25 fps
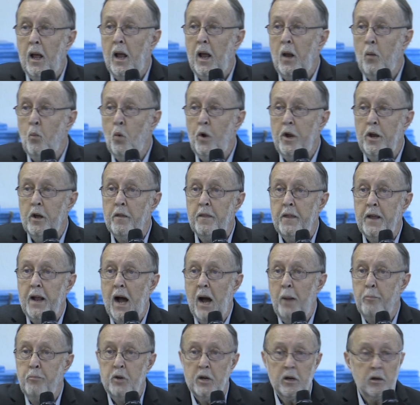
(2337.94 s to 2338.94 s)
And we are the
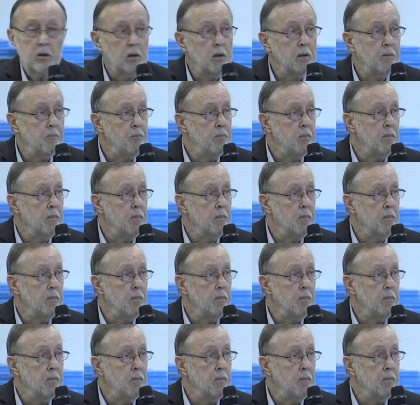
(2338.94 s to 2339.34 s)
object.